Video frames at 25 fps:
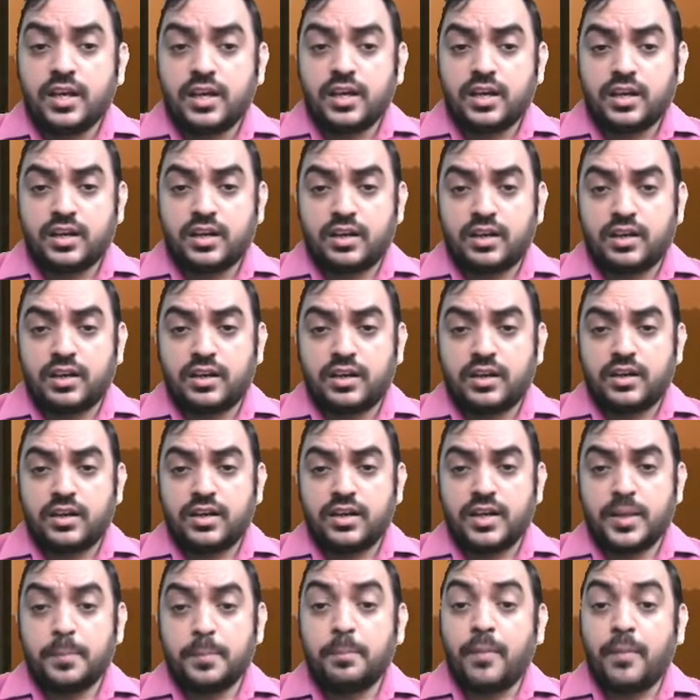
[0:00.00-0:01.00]
Uh,
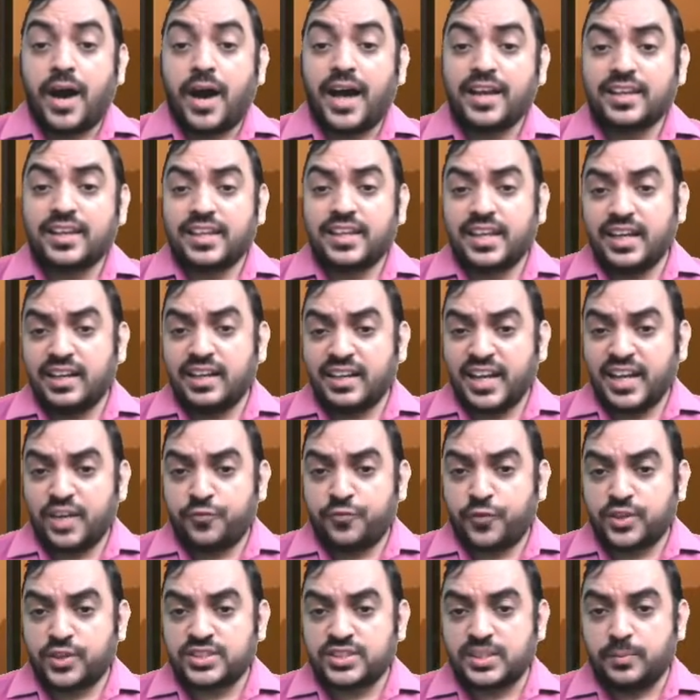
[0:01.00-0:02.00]
market
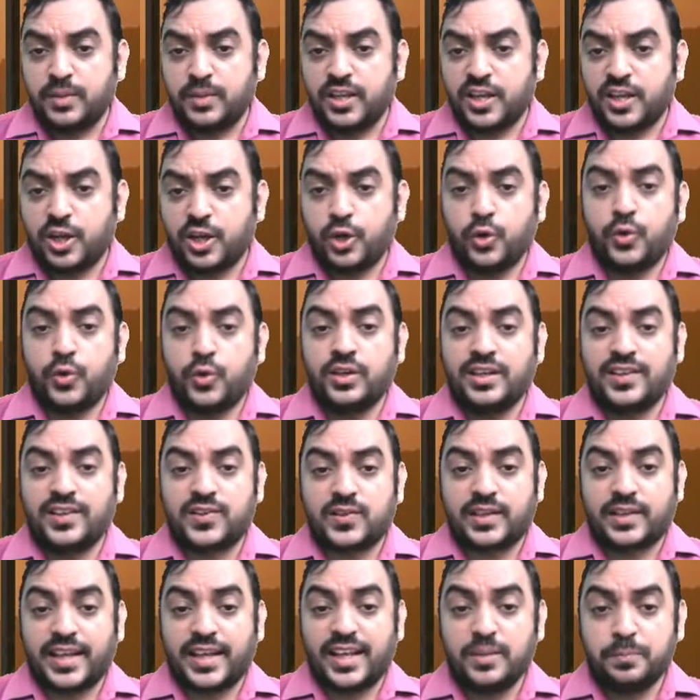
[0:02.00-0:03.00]
rate for similar loan
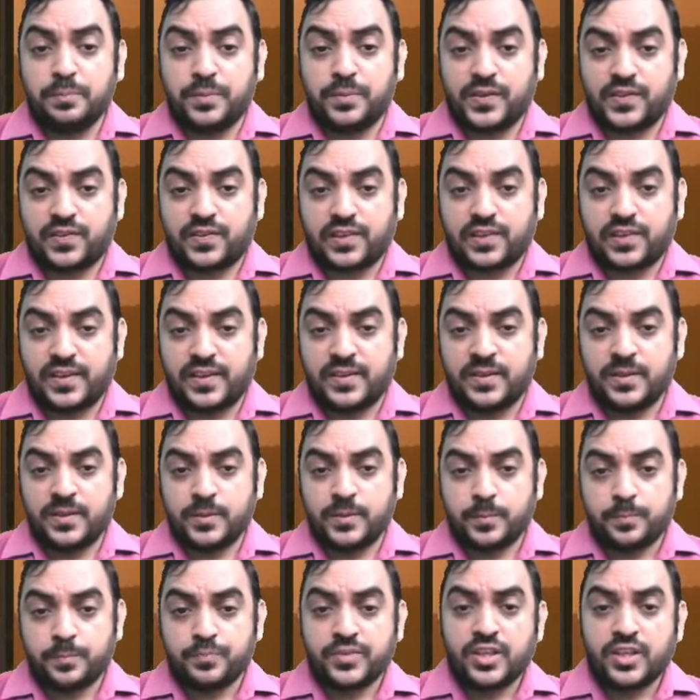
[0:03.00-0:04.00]
is 10%